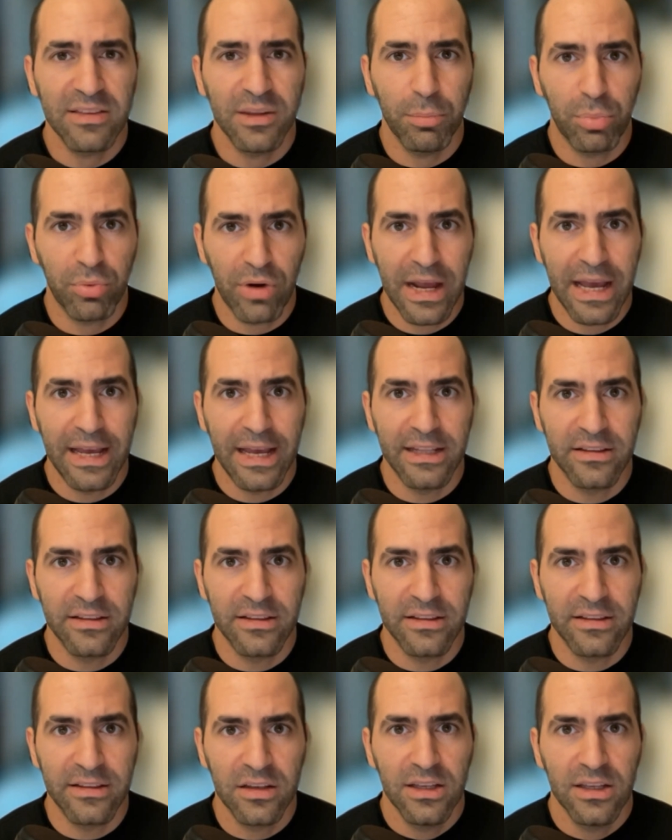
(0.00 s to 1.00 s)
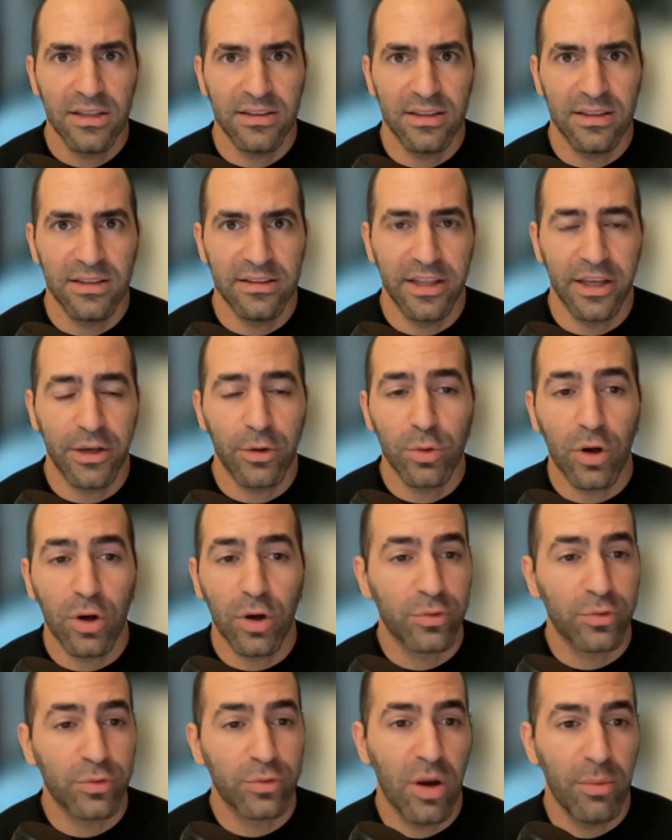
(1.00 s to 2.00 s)
the brand, then they could
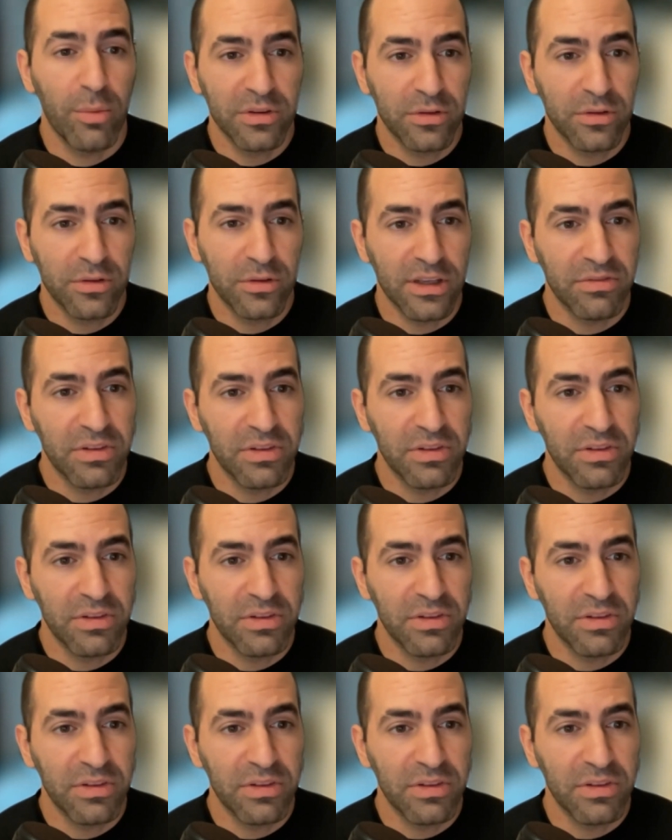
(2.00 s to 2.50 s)
also come into the